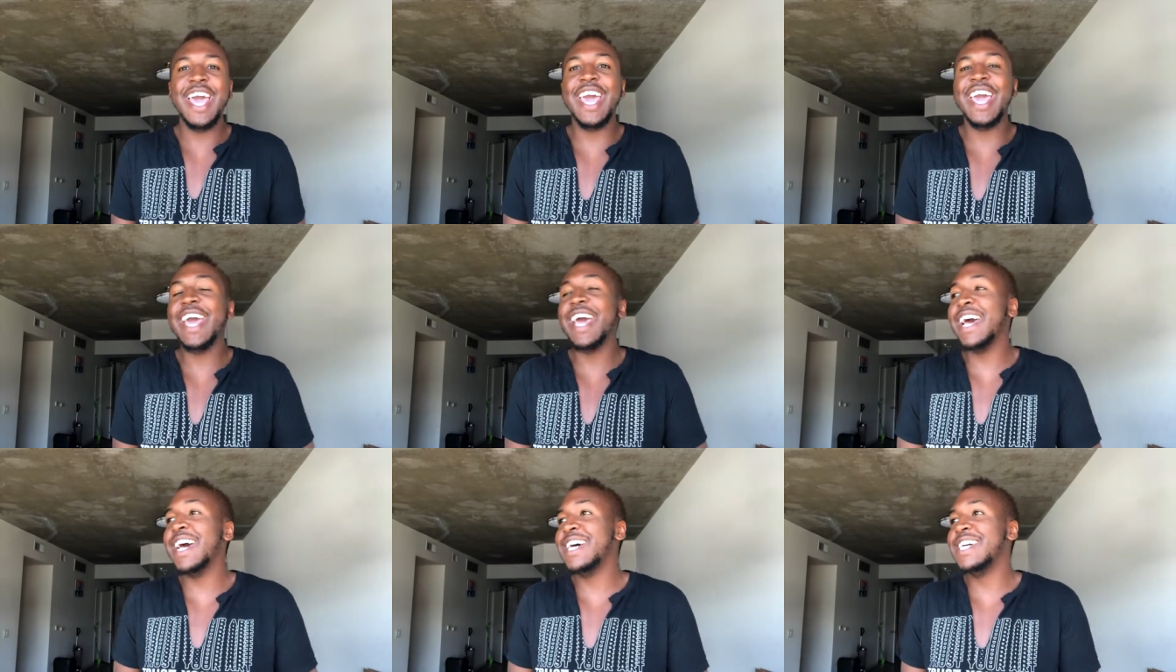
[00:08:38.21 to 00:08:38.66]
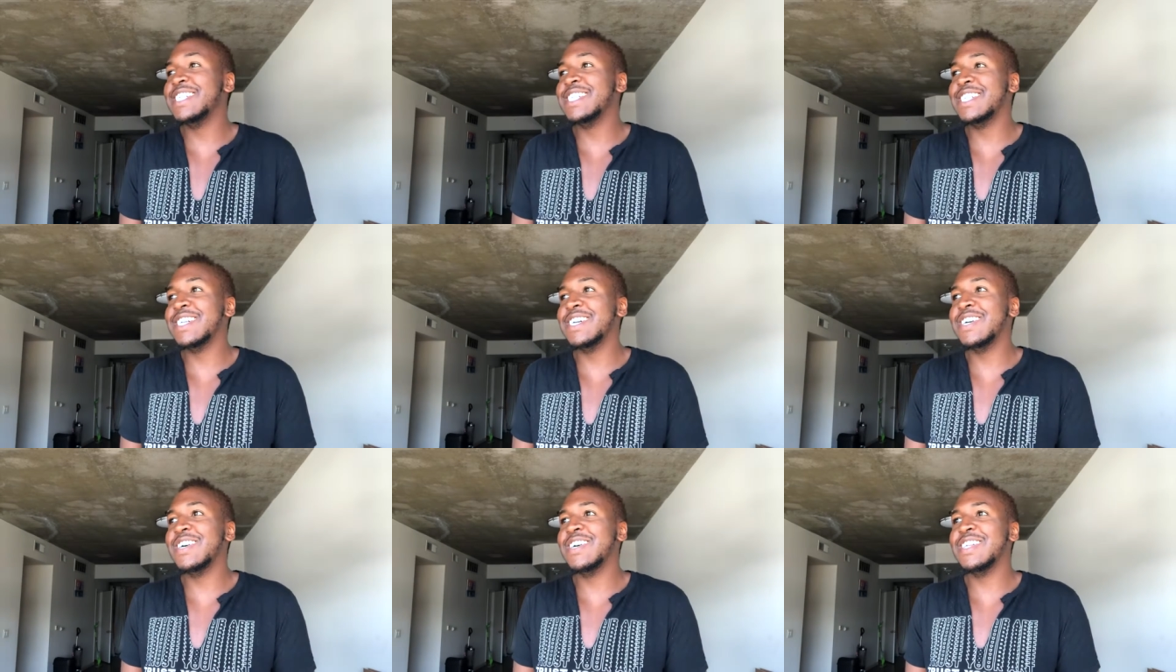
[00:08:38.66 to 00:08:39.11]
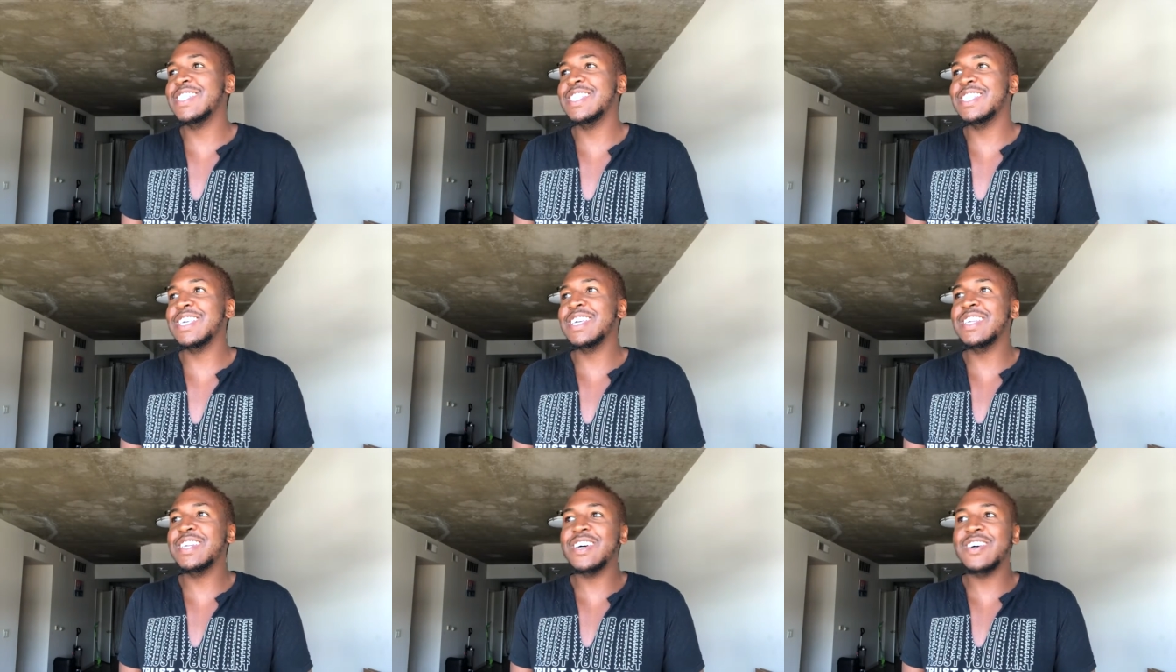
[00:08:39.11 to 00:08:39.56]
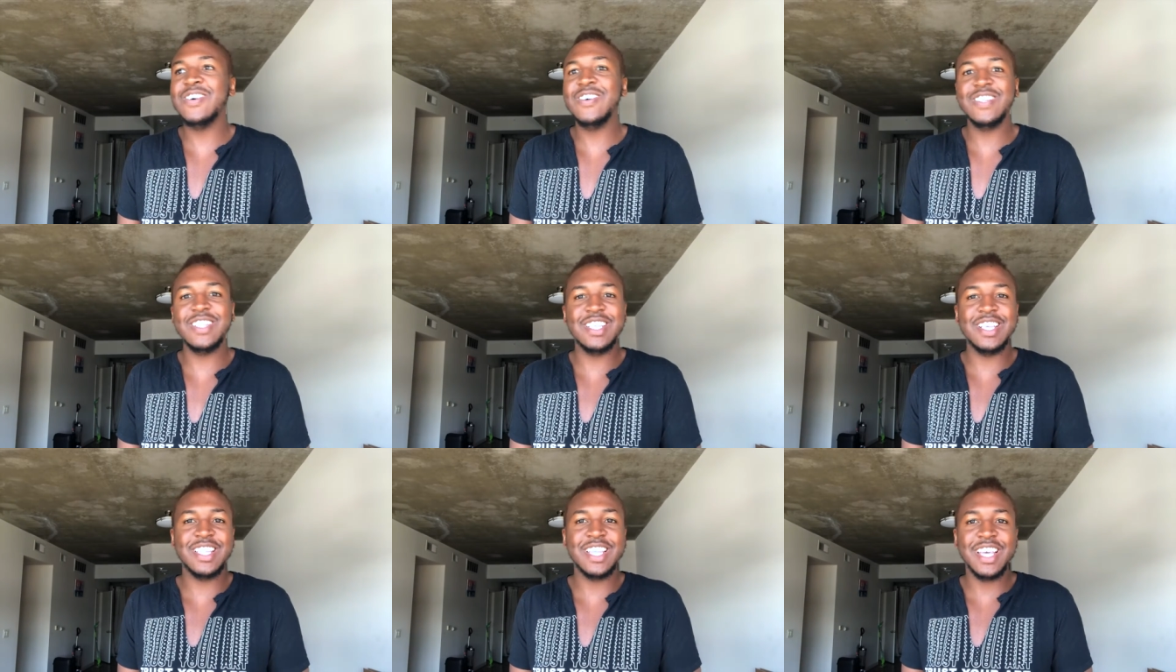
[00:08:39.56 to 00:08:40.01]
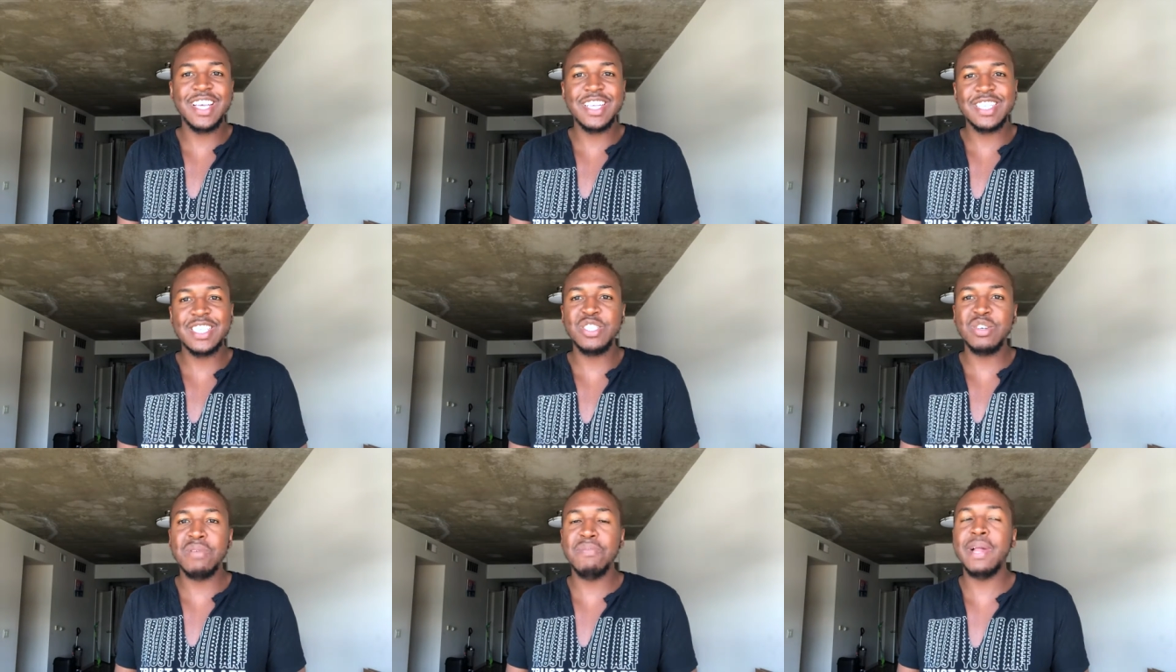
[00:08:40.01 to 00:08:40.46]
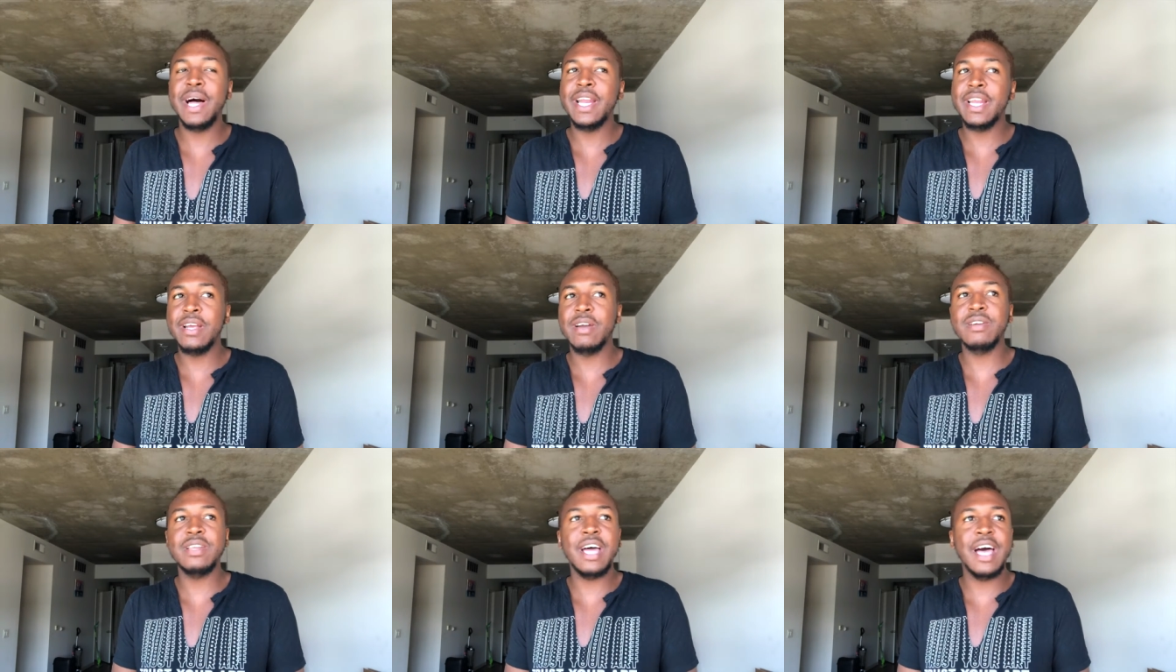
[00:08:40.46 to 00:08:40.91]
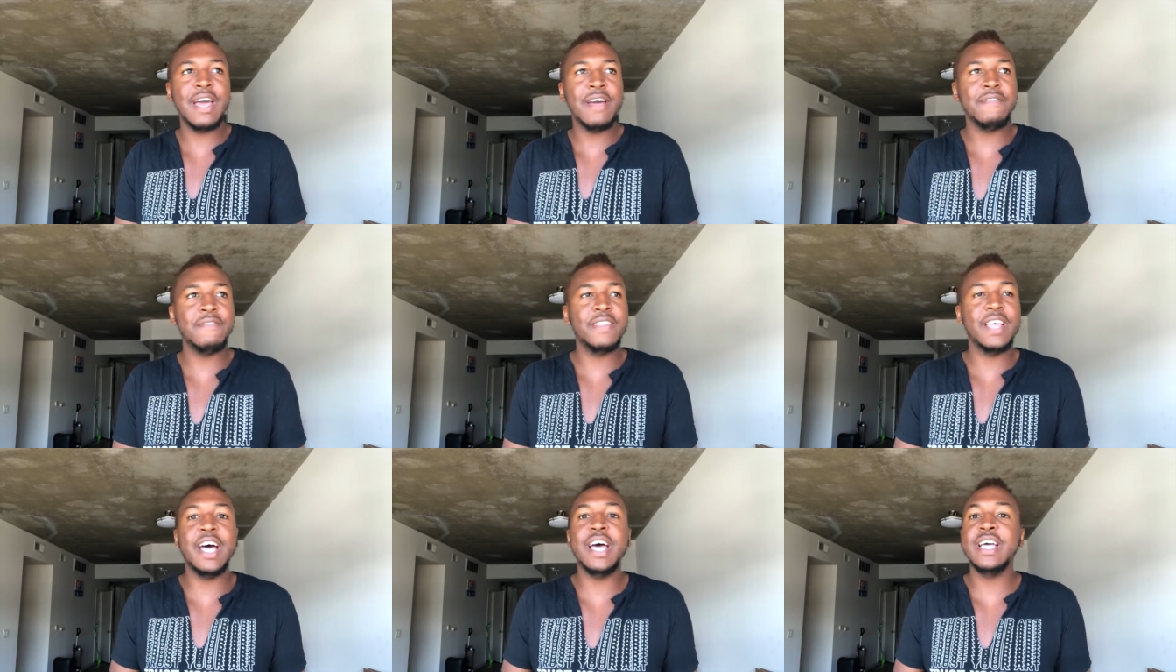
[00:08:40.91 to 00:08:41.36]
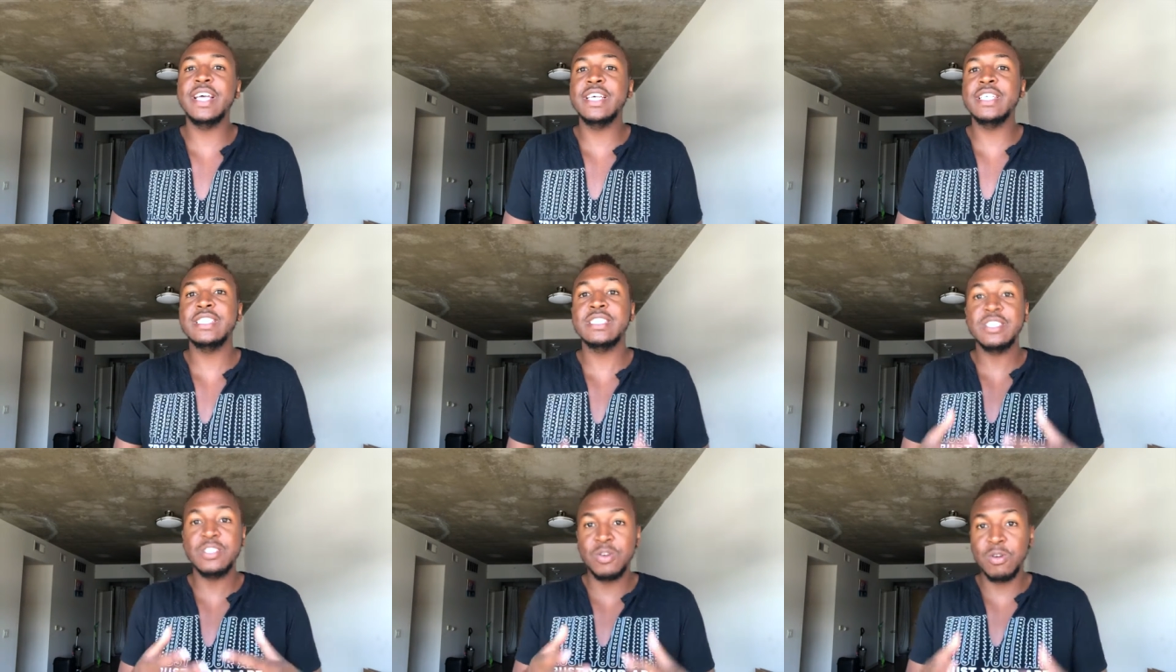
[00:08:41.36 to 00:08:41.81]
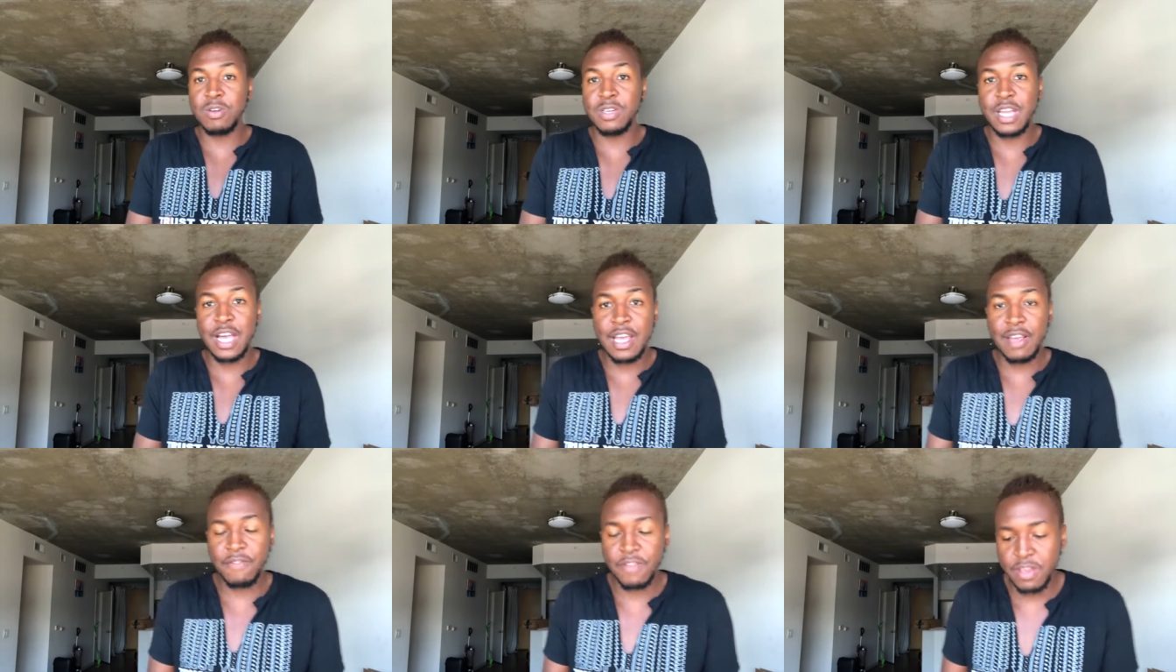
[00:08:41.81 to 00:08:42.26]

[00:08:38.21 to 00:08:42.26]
And, the things that you apply to your life, that is your life,